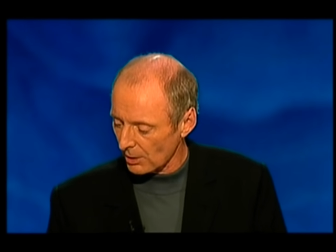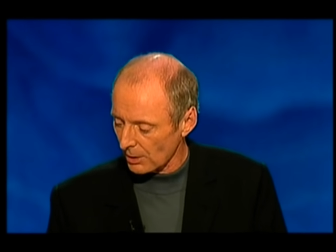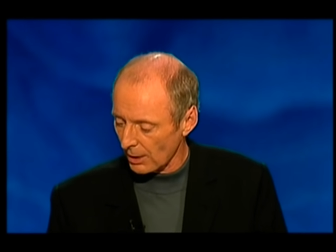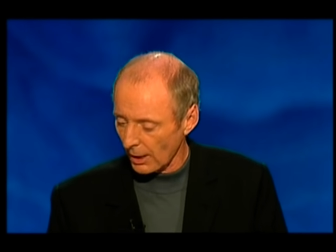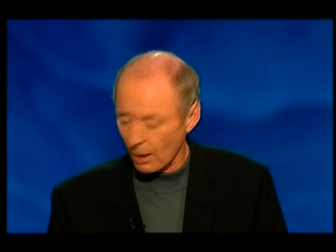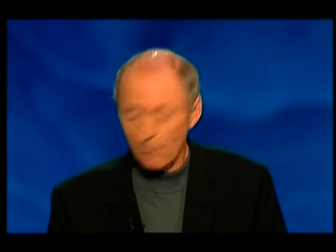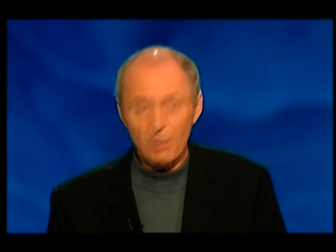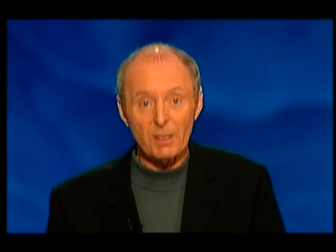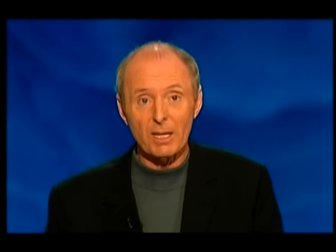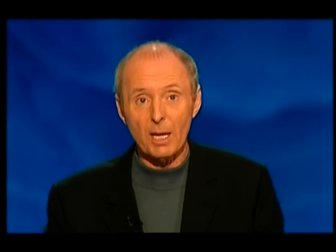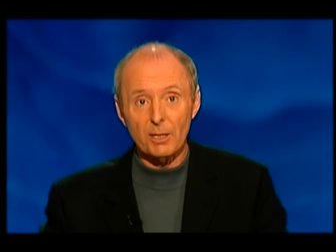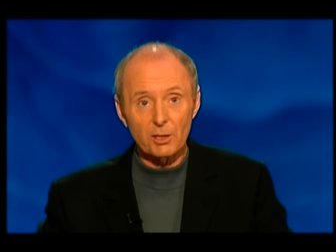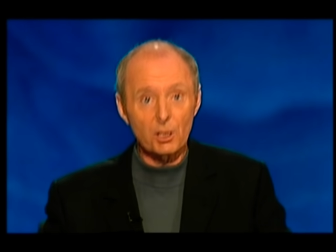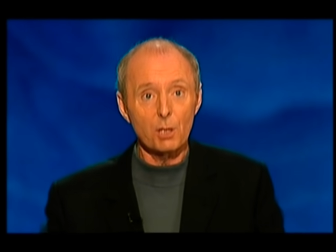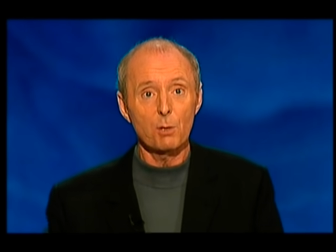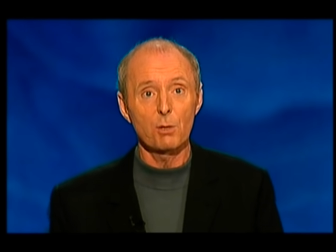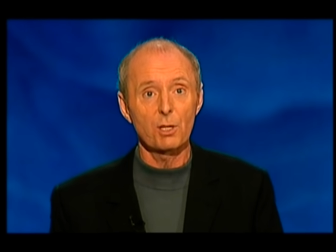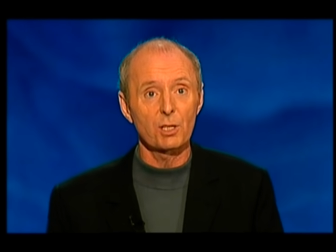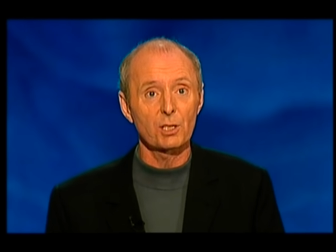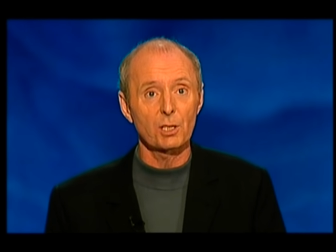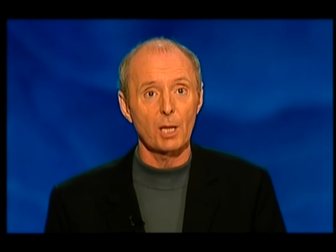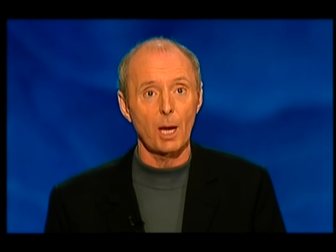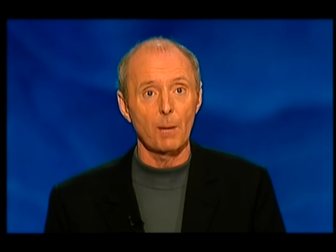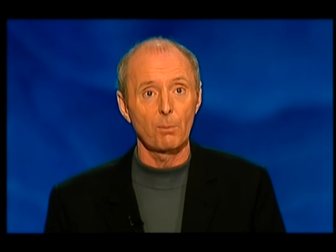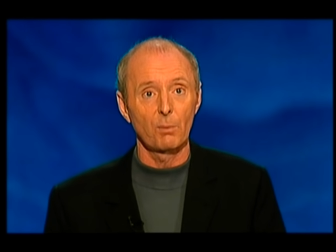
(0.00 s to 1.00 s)
because, I mean, they do
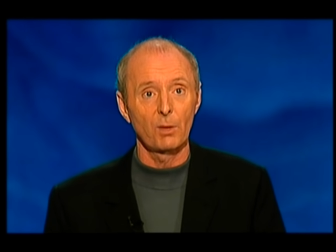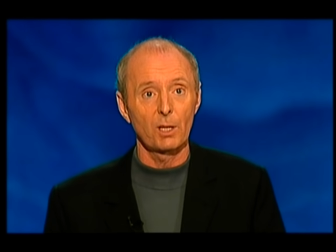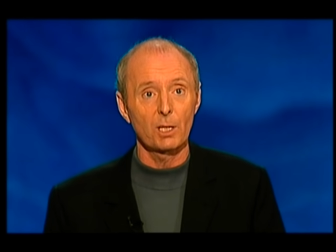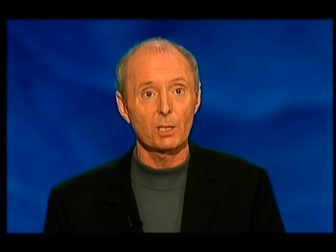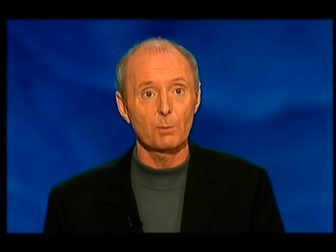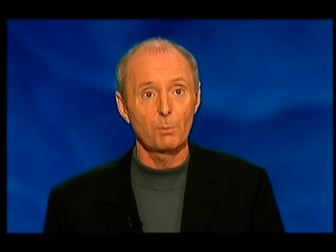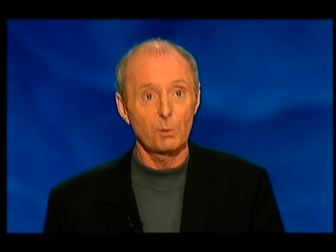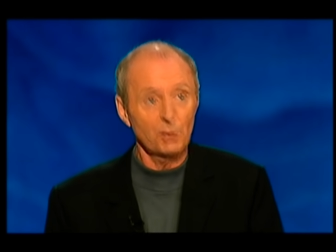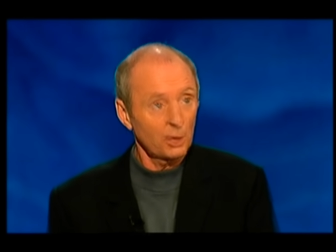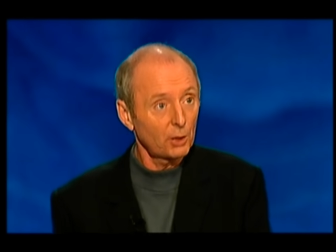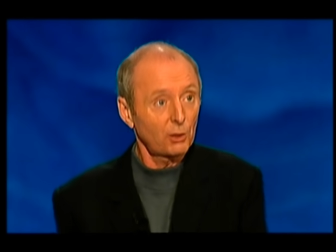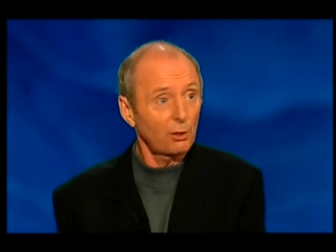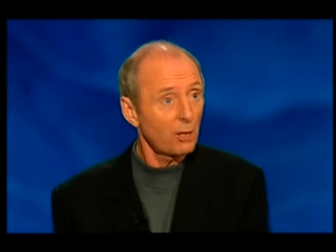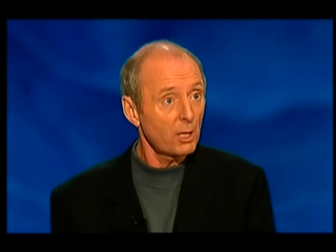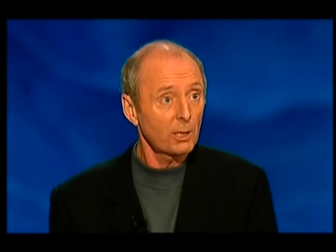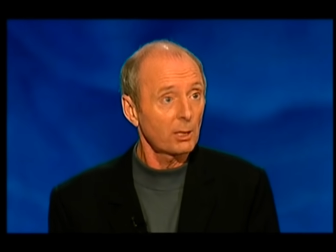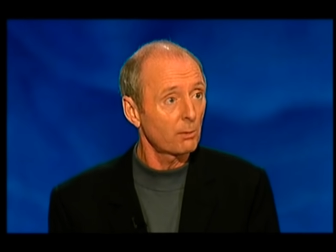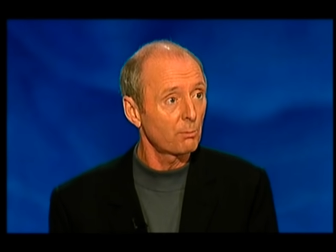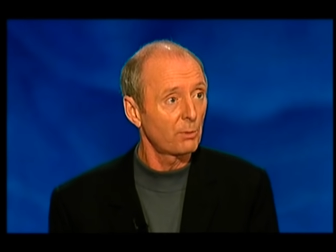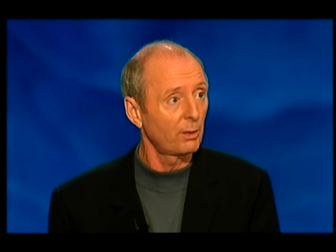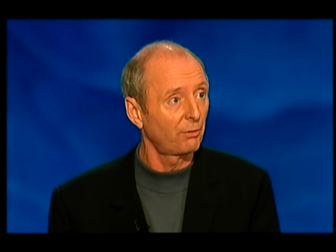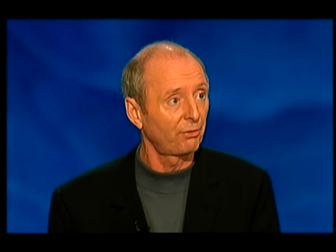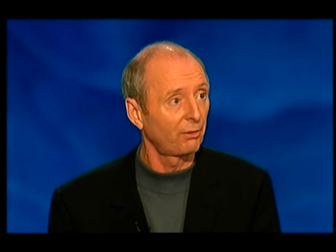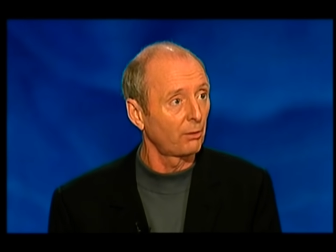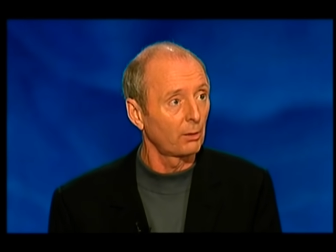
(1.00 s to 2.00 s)
the same things, but you treat
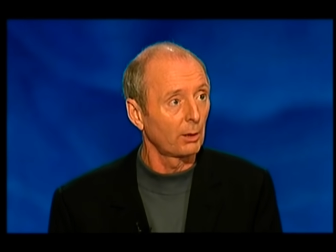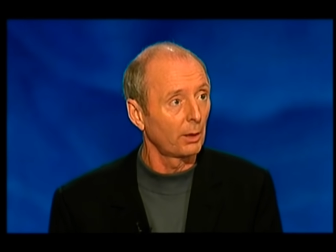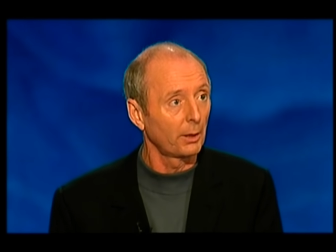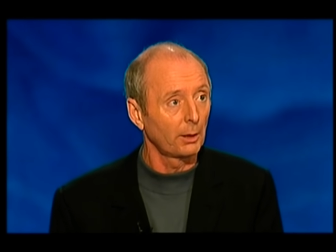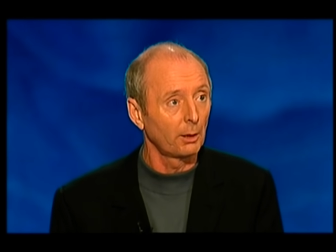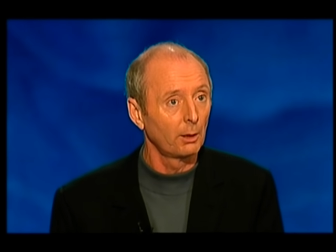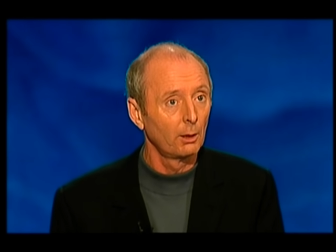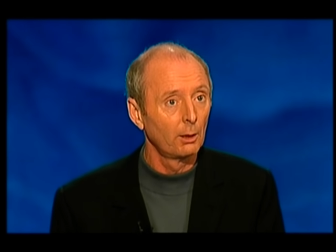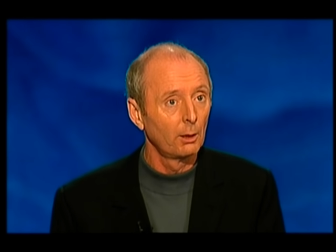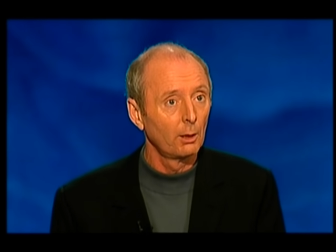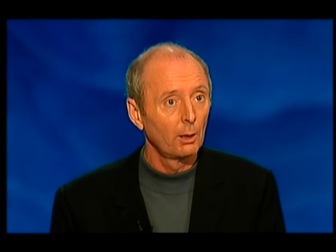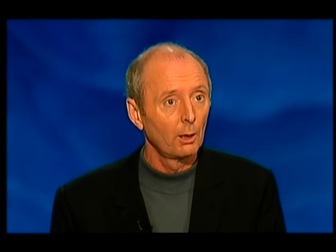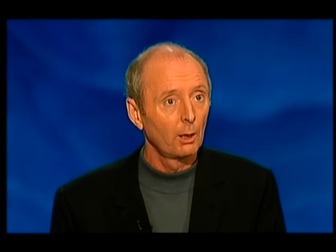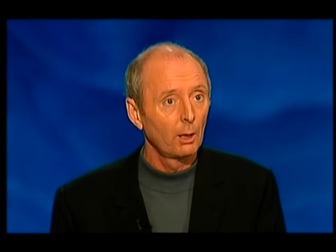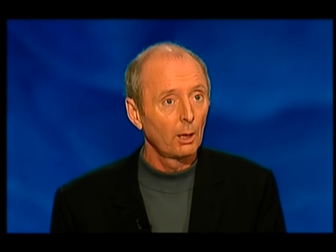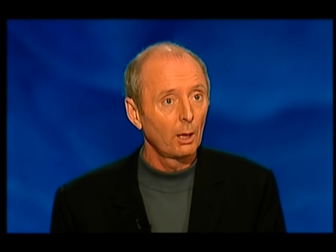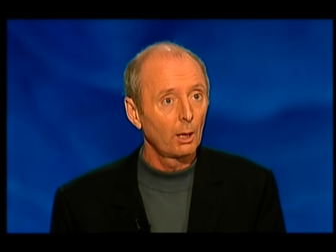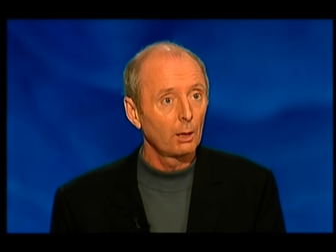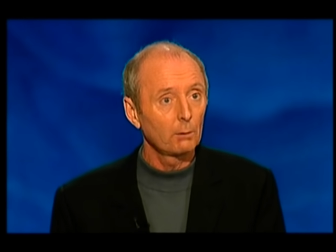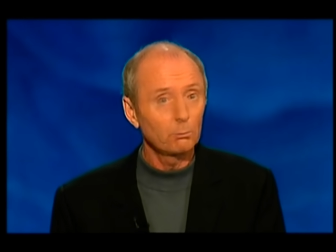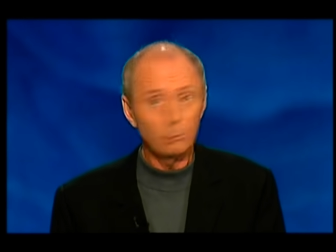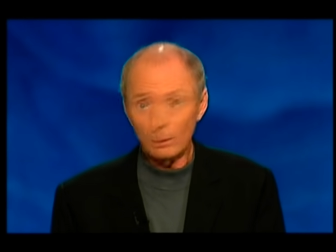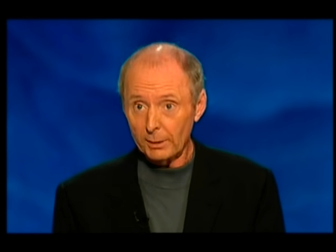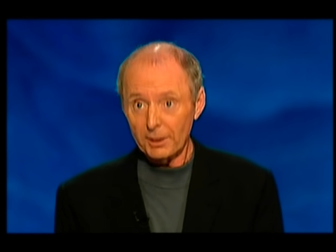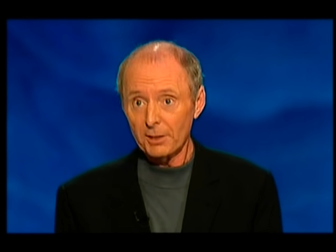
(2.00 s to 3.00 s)
them differently.
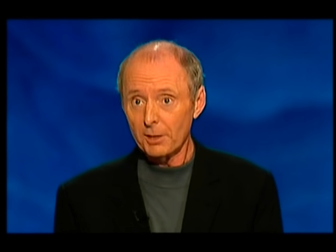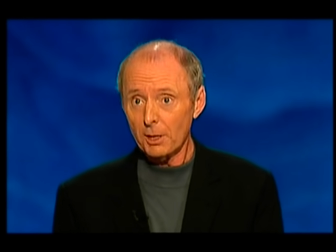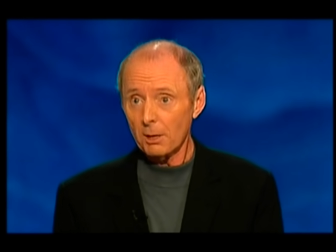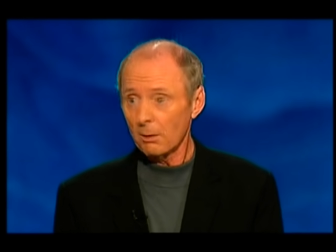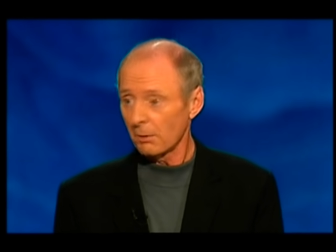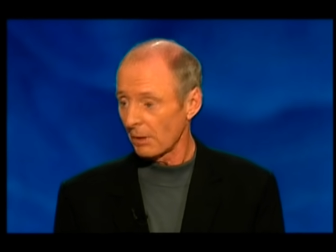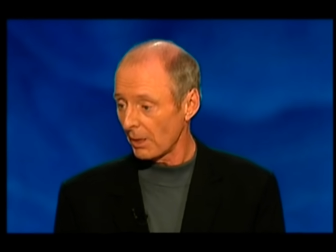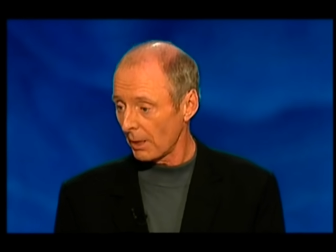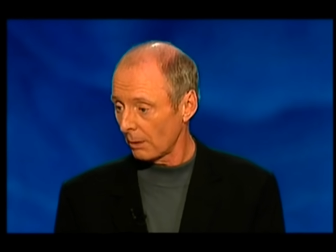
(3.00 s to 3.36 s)
And, well, you do.